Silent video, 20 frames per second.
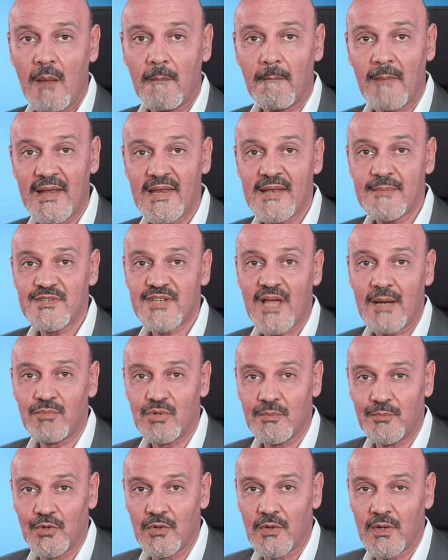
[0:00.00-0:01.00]
My name is
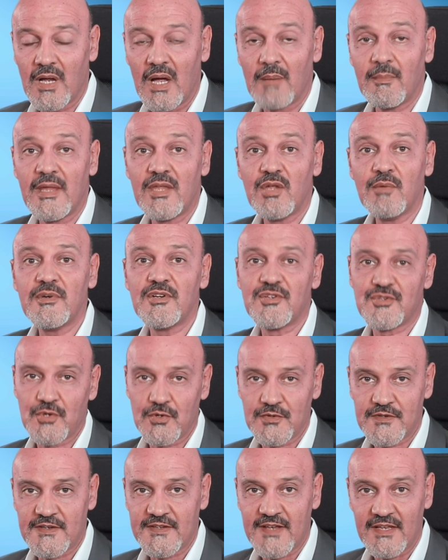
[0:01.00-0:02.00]
Amr Bullock, I'm a human
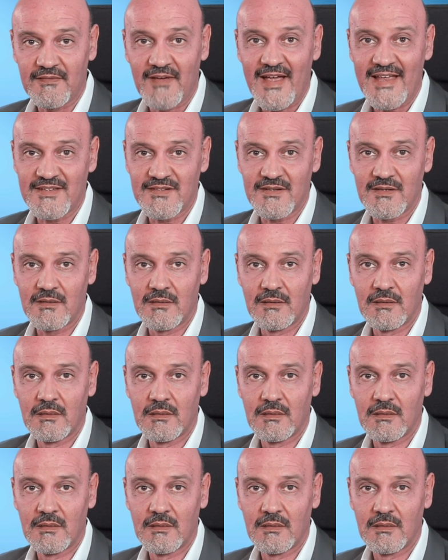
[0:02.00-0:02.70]
resources advisor.